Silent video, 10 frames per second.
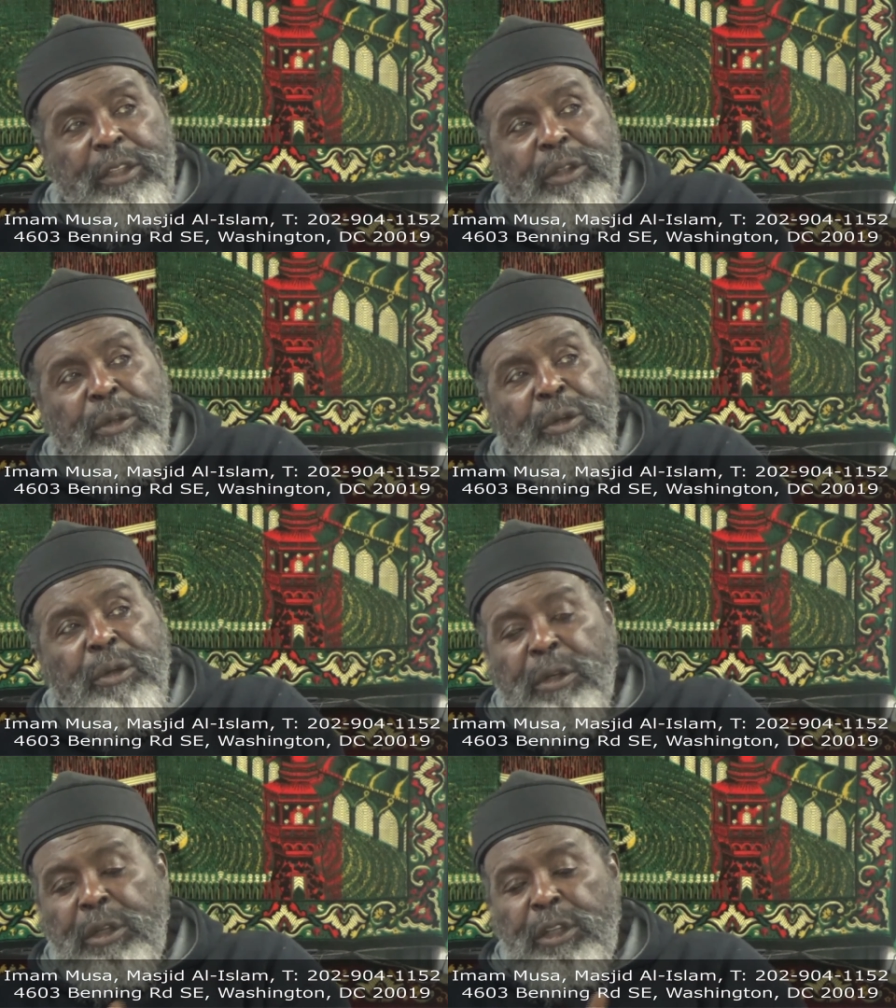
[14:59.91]

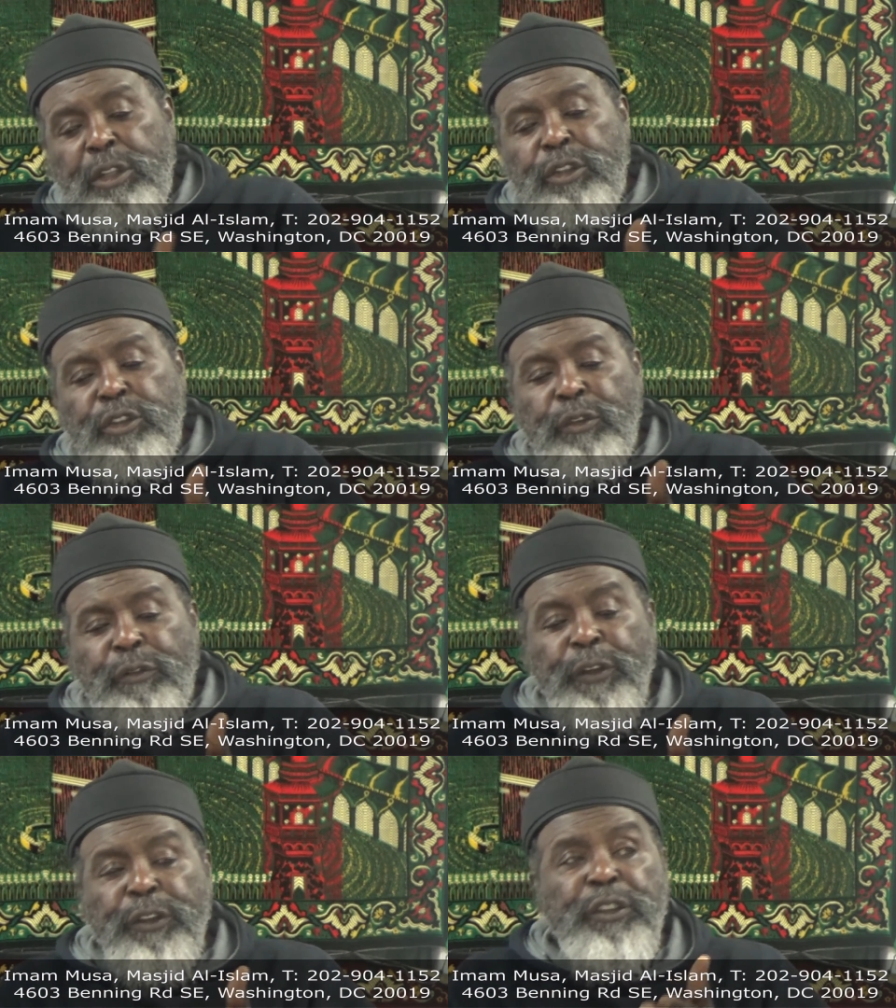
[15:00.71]
your,
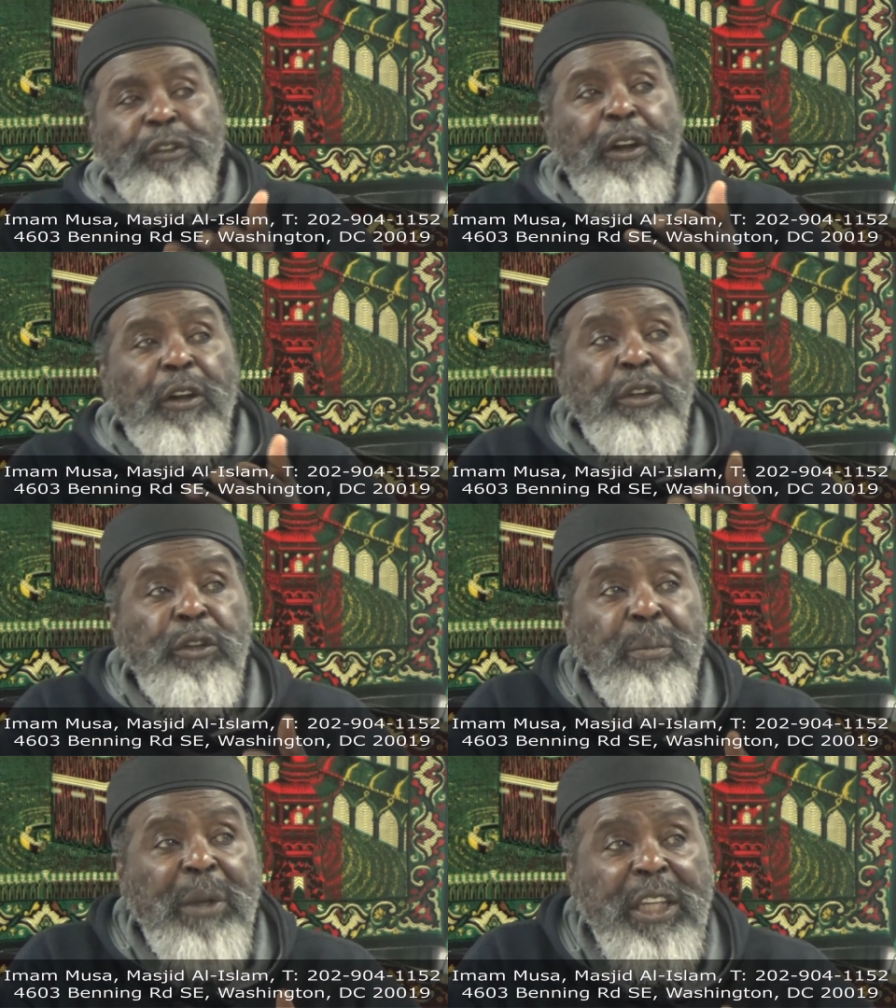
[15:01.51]
first of all,
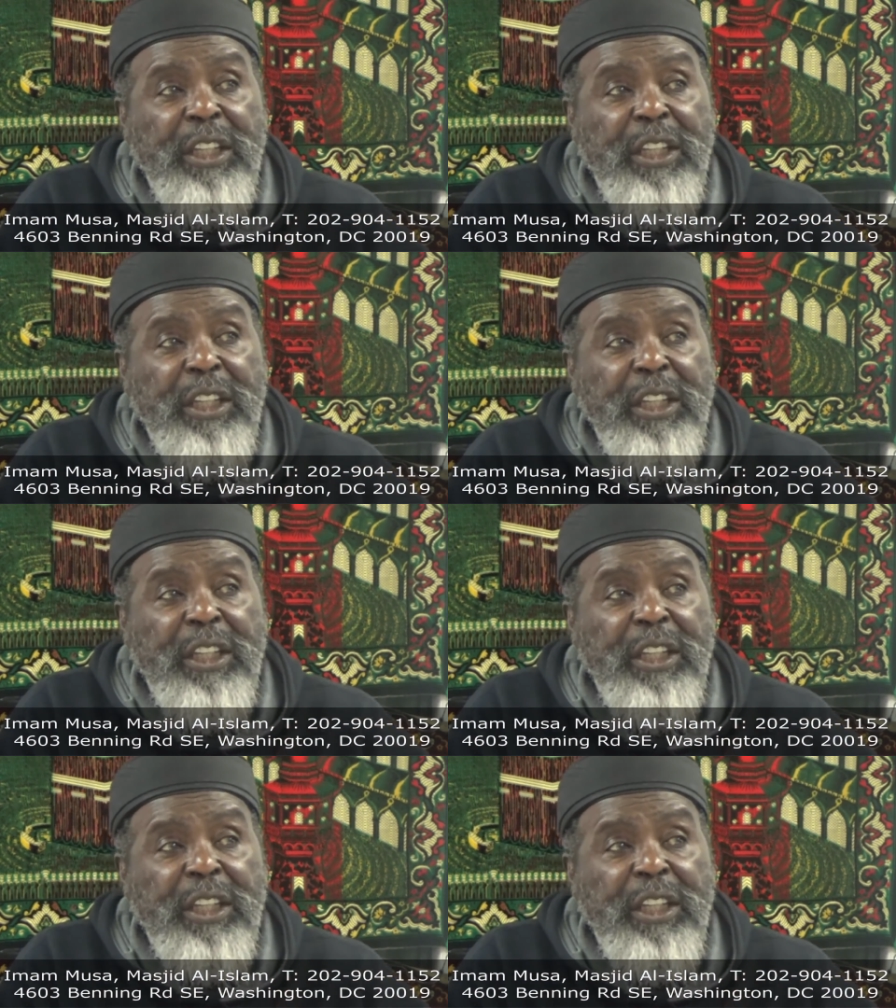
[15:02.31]
you make